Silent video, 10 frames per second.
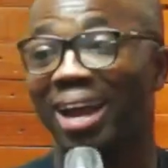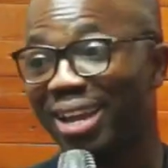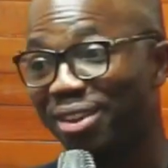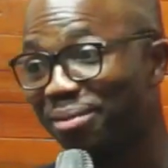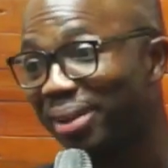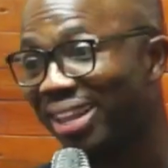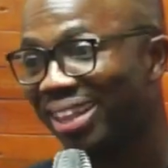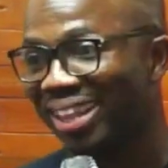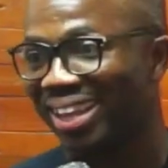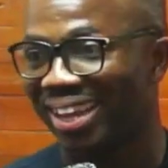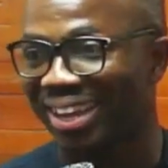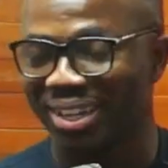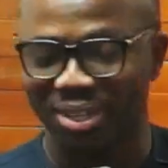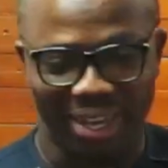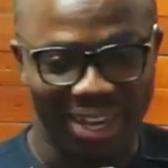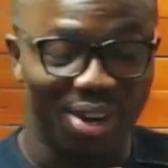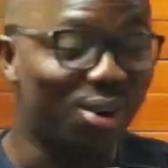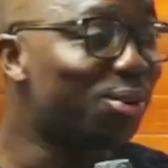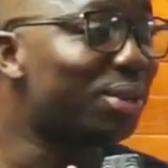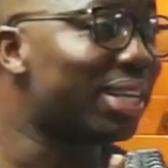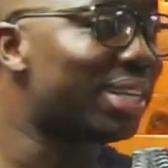give birth. I don't do say some